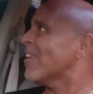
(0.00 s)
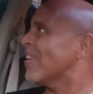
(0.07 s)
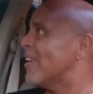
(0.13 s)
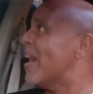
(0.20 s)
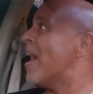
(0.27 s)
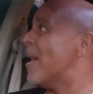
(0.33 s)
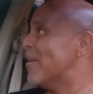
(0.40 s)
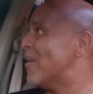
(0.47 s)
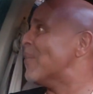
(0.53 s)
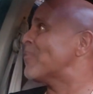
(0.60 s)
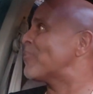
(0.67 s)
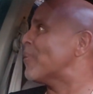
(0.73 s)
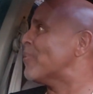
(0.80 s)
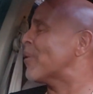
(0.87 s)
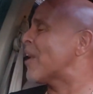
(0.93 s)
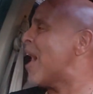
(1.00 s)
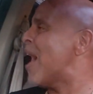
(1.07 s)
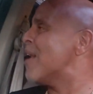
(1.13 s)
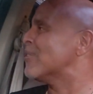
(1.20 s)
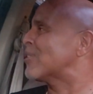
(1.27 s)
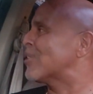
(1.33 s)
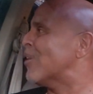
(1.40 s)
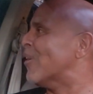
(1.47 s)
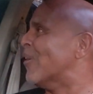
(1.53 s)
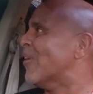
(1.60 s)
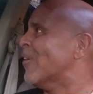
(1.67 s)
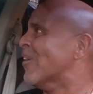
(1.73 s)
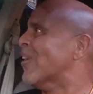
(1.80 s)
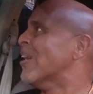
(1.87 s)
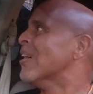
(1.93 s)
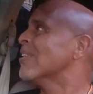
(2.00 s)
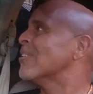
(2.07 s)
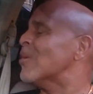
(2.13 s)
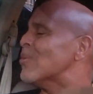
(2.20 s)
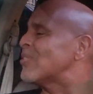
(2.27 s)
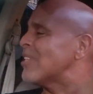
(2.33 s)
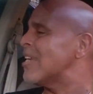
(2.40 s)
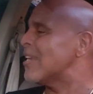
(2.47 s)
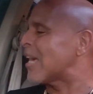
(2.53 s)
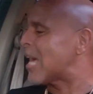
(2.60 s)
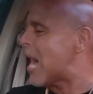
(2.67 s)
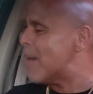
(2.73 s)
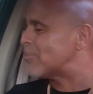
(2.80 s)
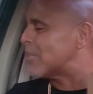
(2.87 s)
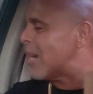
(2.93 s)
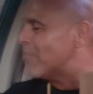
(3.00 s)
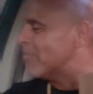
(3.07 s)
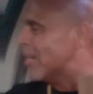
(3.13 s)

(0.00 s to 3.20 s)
Yeah, I know, from the Gone Show. Don't send the cops out,